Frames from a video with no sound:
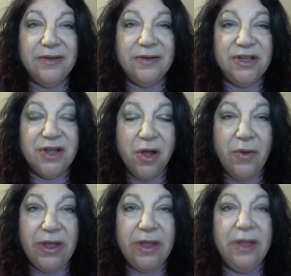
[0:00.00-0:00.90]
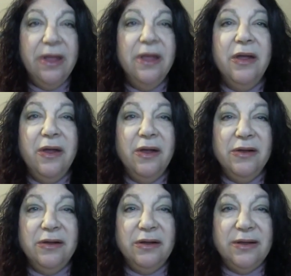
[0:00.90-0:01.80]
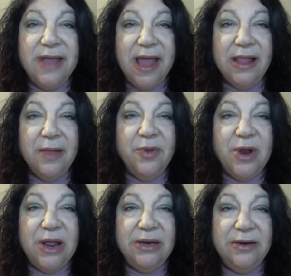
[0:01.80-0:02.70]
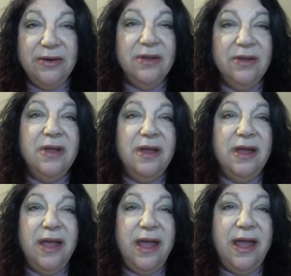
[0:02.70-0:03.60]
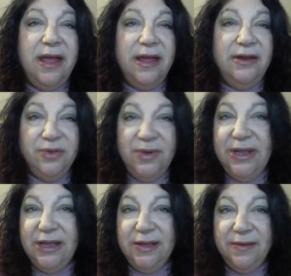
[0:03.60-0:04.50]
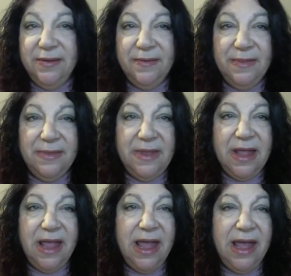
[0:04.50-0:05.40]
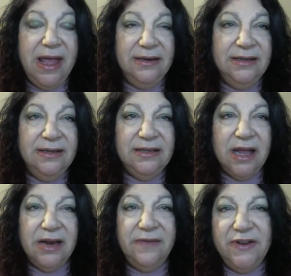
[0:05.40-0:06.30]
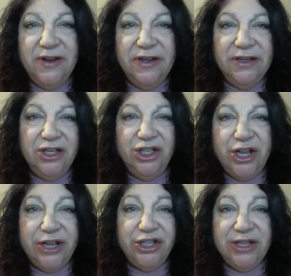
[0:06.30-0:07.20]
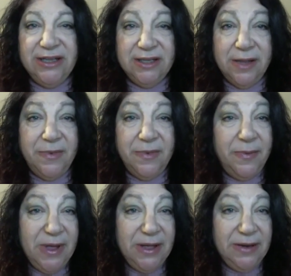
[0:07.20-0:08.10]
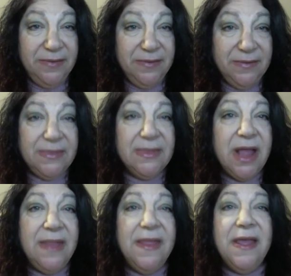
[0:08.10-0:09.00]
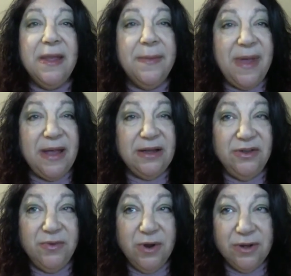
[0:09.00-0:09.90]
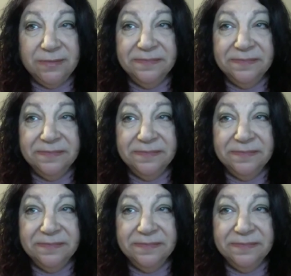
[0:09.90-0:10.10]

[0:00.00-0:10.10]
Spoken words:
is it going? Calibrate and tweak and decide if you need to change things up a bit, and then get back to work.